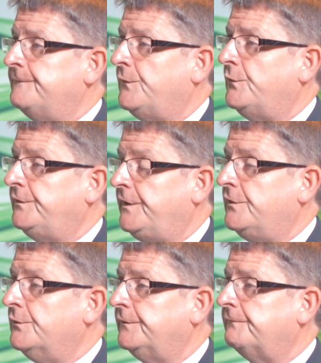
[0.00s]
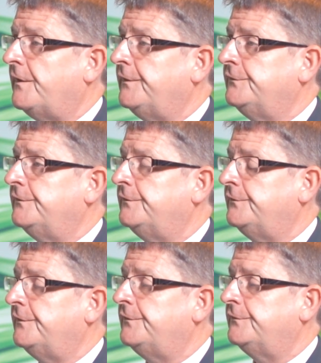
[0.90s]
for legal advice and
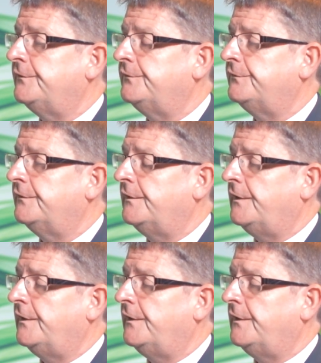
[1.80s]
assistance.